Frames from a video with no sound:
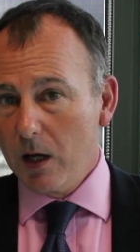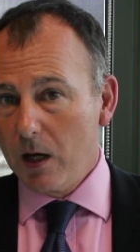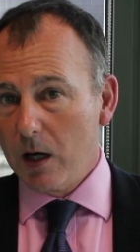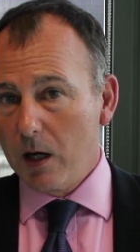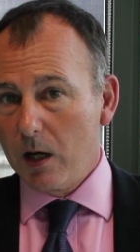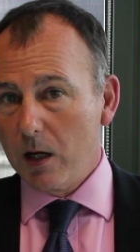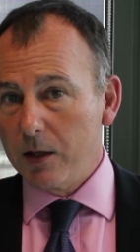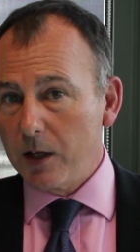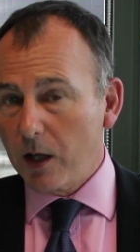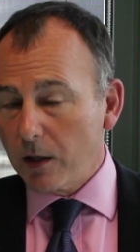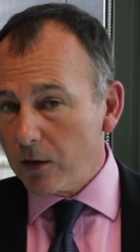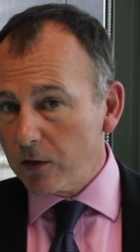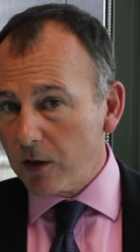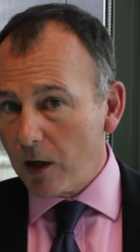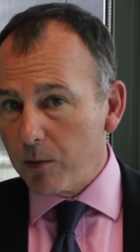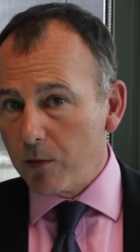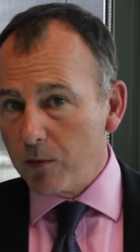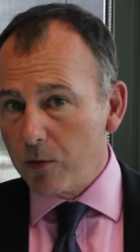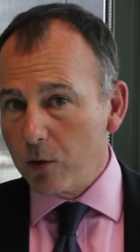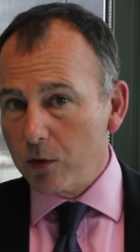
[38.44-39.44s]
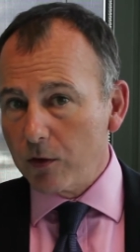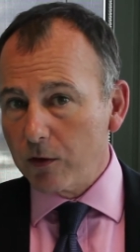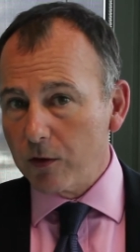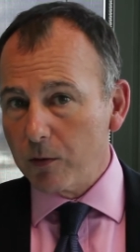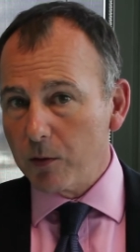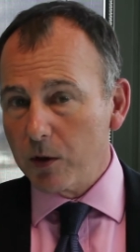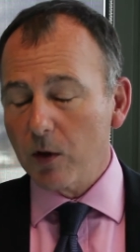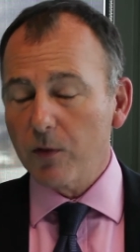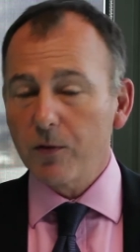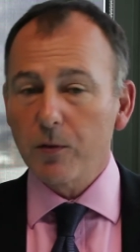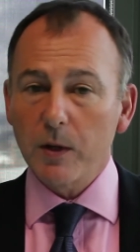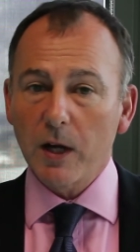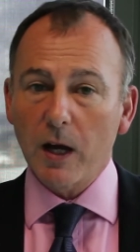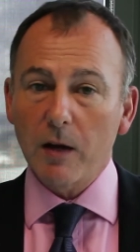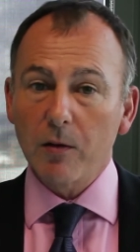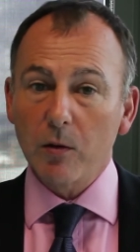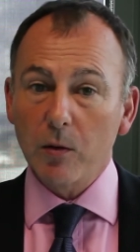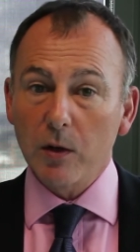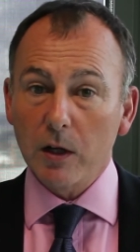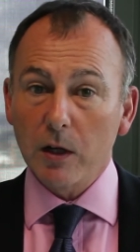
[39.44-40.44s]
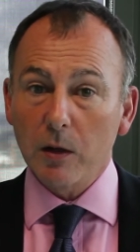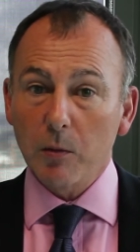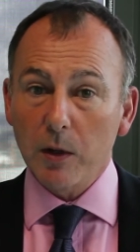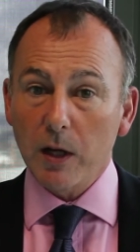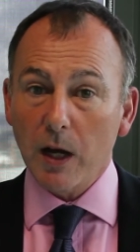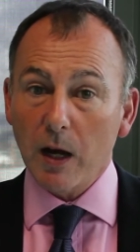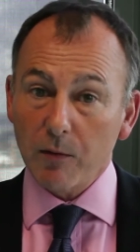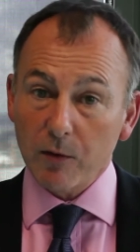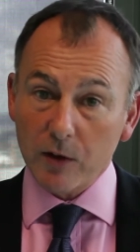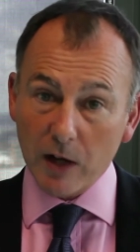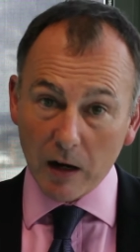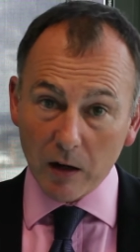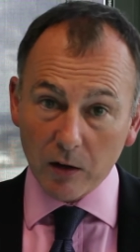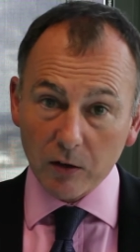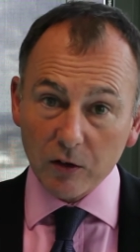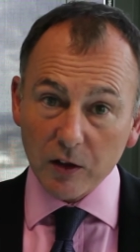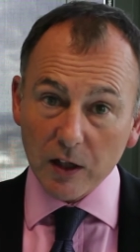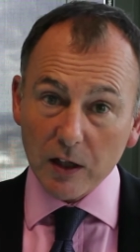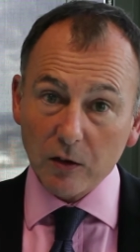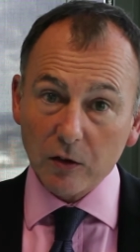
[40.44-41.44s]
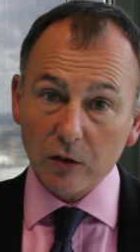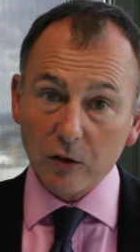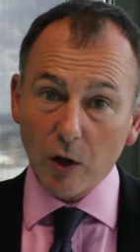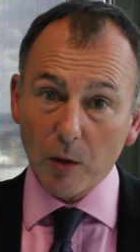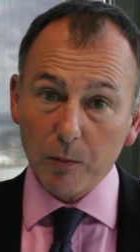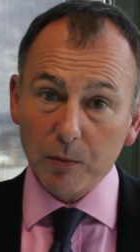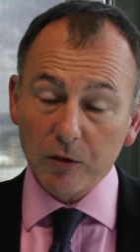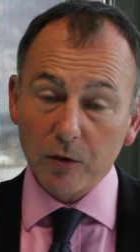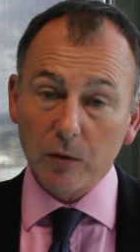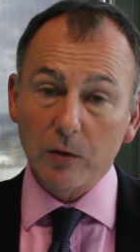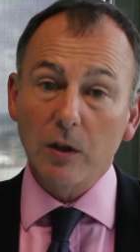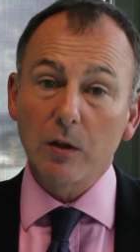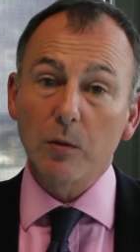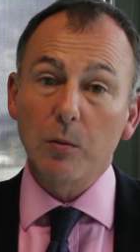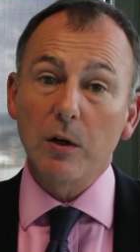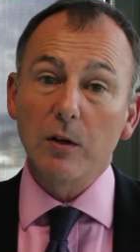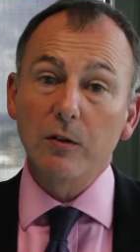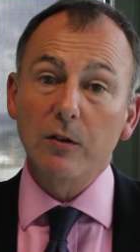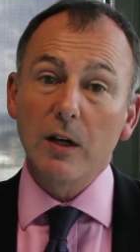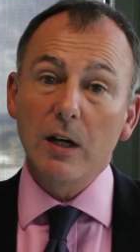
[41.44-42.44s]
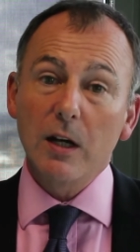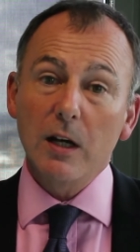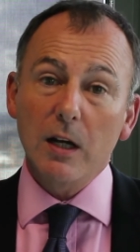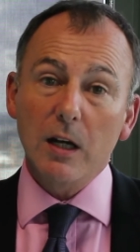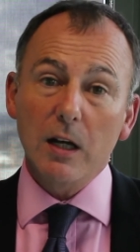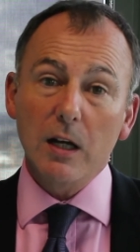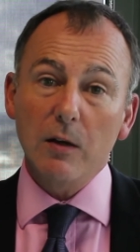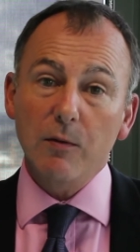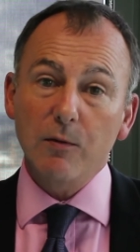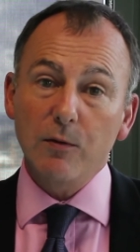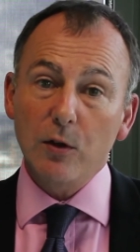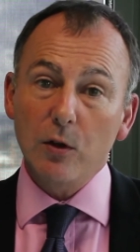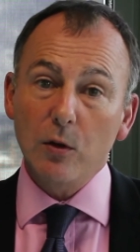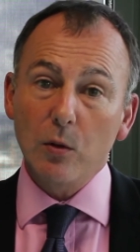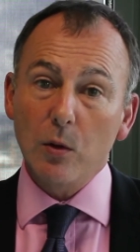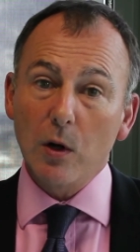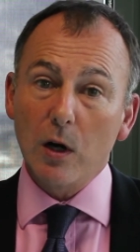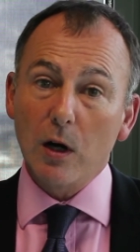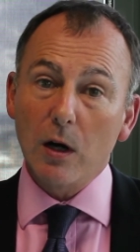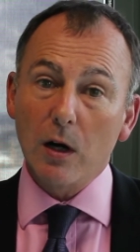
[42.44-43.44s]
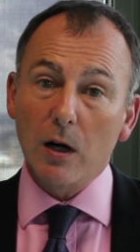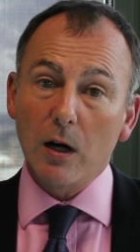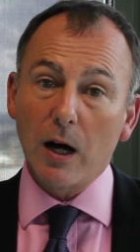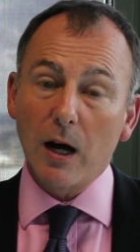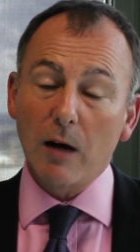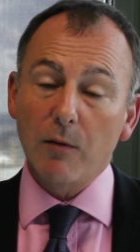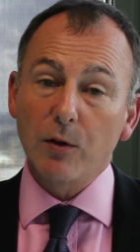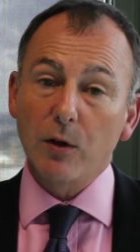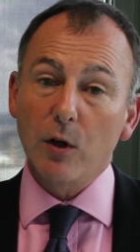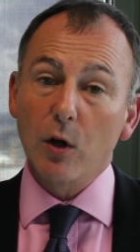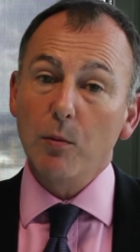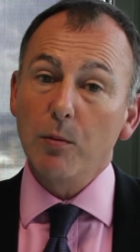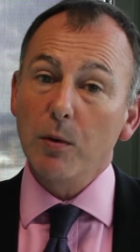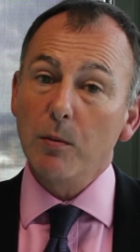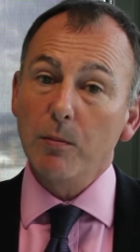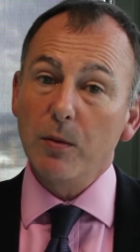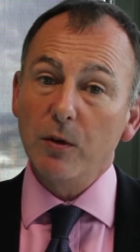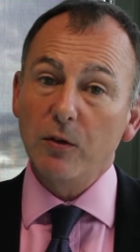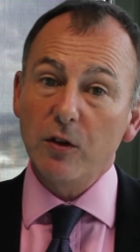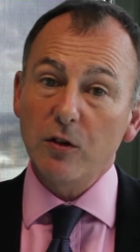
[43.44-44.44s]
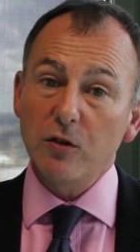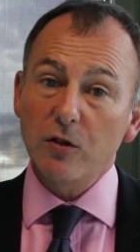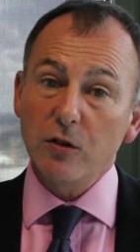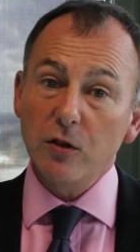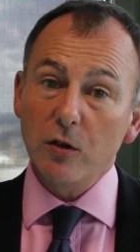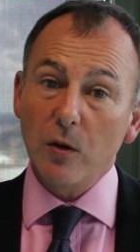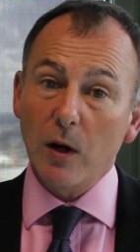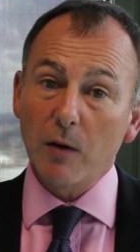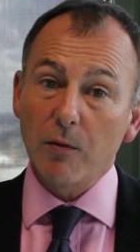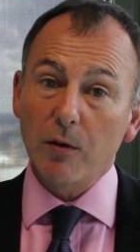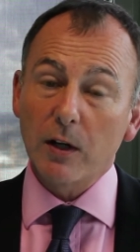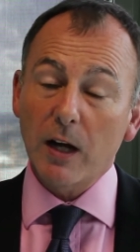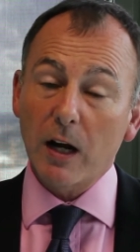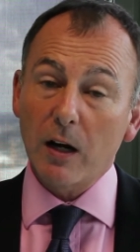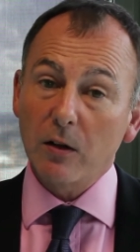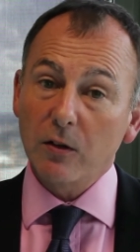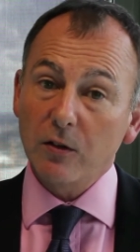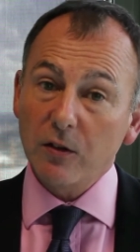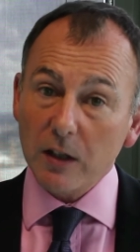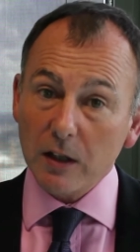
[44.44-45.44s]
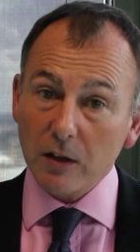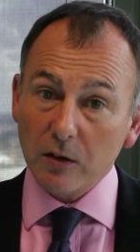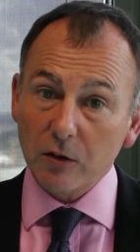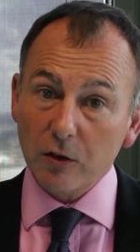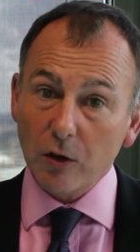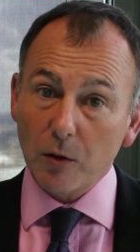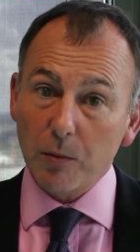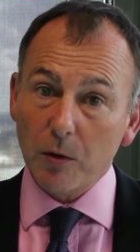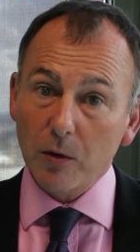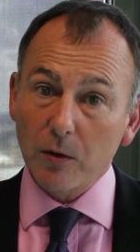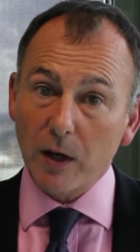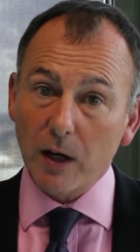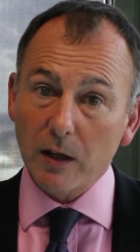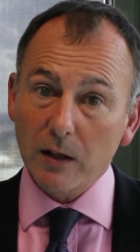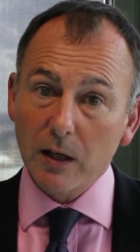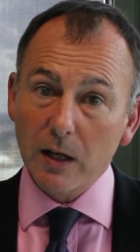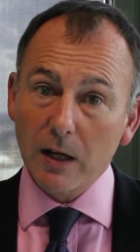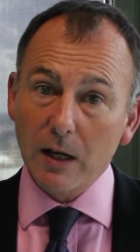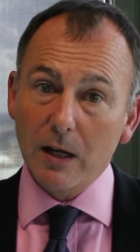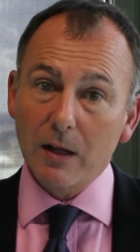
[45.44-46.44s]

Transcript: Uh, the other type of orders that we offer, we, have we, we have guaranteed stops. So in other words, if you uh, have an open position, you have a guaranteed stop on that.